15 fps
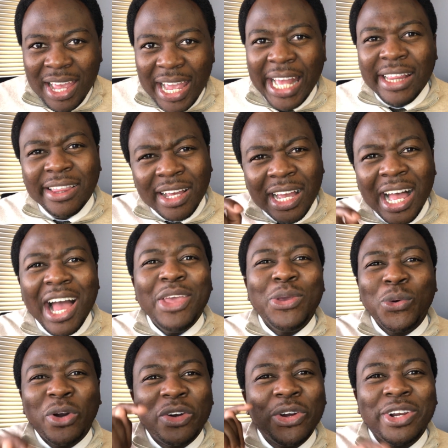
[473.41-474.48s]
And the car
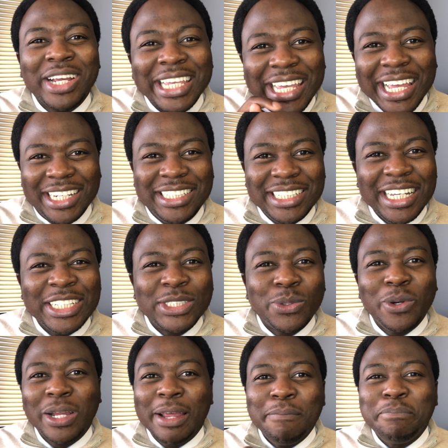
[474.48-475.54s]
you are gonna get is
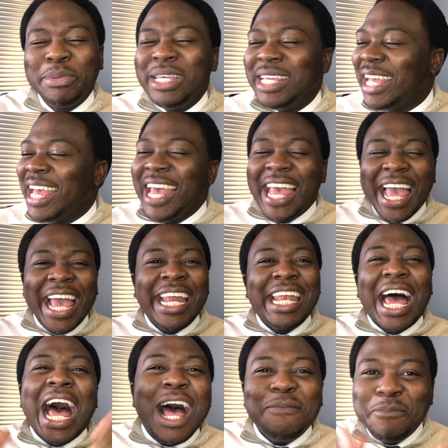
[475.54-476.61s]
gonna be
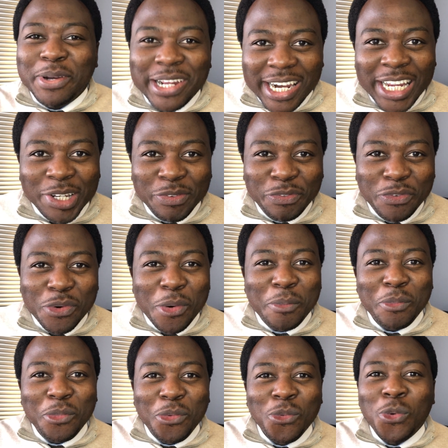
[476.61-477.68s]
an upgrade
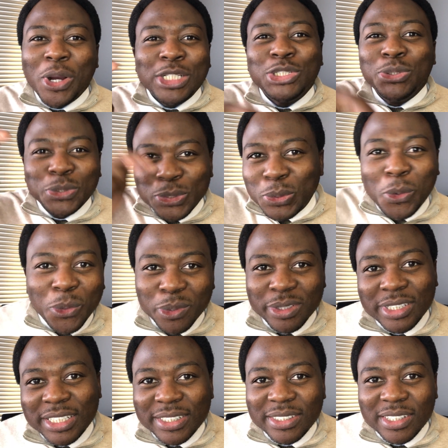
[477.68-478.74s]
from what you sold.